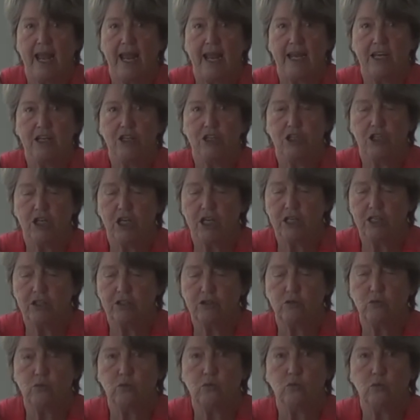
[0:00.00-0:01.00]
and
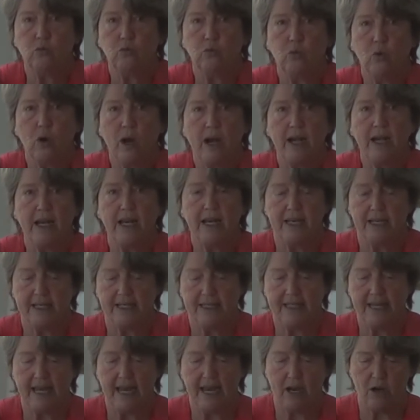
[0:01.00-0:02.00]
just run
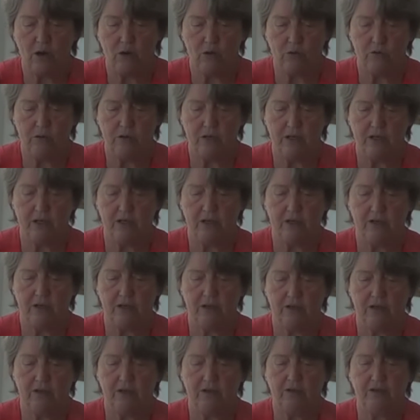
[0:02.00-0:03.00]
it down
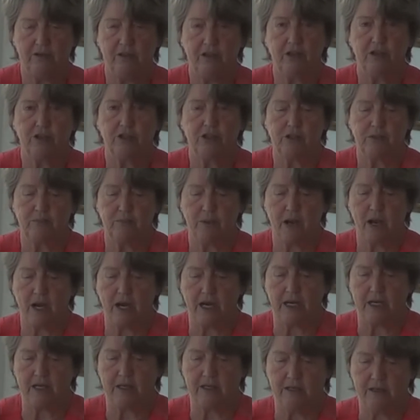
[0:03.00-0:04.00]
their
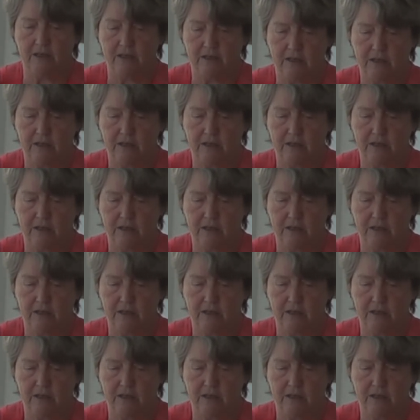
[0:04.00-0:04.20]
spine.